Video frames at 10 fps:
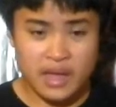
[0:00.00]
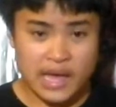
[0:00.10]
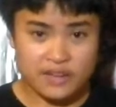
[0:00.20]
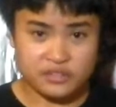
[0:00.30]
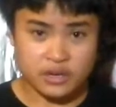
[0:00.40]

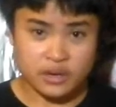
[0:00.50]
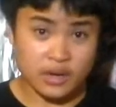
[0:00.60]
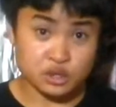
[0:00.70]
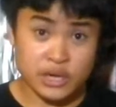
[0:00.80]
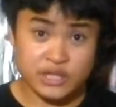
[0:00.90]
after
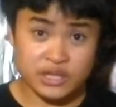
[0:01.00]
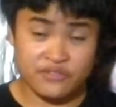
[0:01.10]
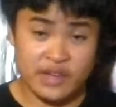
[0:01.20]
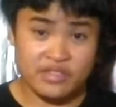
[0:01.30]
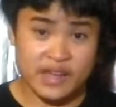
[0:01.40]
a tragic
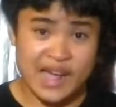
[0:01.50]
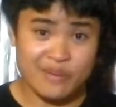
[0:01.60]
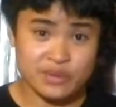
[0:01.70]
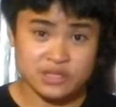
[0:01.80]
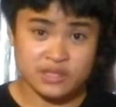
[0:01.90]
event that
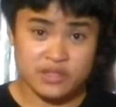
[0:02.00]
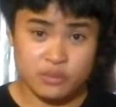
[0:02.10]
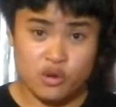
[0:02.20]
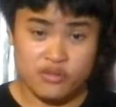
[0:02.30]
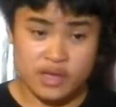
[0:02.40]
happens in
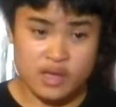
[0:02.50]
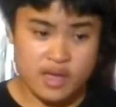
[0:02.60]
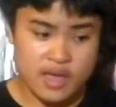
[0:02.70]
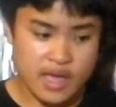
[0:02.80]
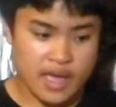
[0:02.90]
the movie.
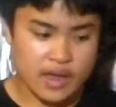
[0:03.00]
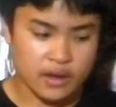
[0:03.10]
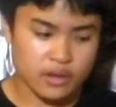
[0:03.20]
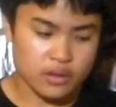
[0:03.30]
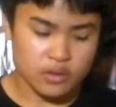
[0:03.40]

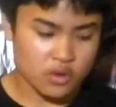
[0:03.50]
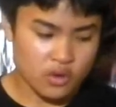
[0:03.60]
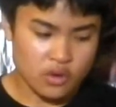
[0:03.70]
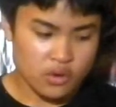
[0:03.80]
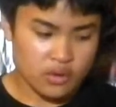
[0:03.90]
And
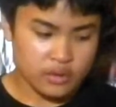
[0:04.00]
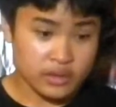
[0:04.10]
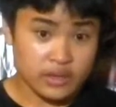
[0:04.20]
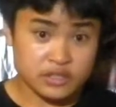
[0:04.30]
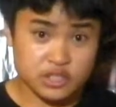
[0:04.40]

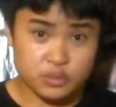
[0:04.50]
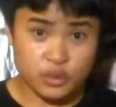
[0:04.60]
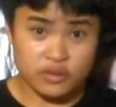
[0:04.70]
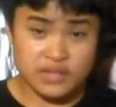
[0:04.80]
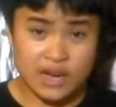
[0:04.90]
it just
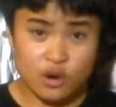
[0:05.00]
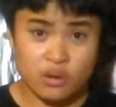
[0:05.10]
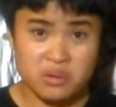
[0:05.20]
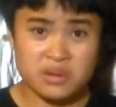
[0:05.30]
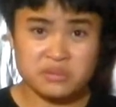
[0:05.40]
proves
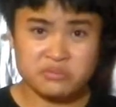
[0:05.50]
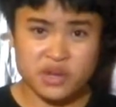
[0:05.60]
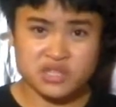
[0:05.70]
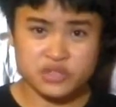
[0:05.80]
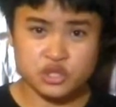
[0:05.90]
how
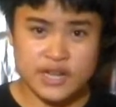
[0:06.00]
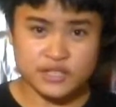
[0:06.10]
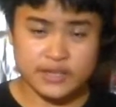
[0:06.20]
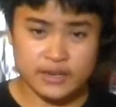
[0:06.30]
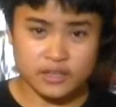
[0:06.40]
much of a
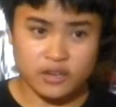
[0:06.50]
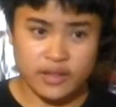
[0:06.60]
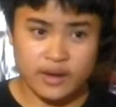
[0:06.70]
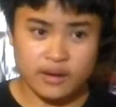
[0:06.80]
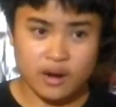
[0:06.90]
tragic character
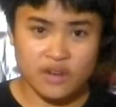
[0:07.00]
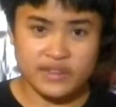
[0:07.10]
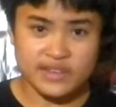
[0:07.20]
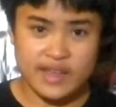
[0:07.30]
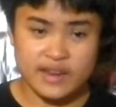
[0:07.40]
that
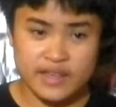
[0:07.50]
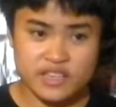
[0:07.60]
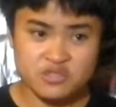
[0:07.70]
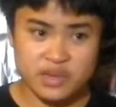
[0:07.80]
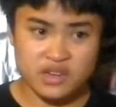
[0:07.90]
Harvey Dent
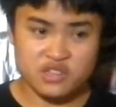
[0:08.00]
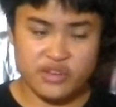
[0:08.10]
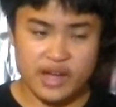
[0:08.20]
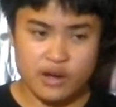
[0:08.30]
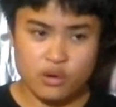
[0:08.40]
is, because of
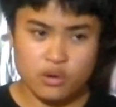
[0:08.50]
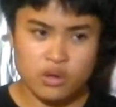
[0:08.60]
how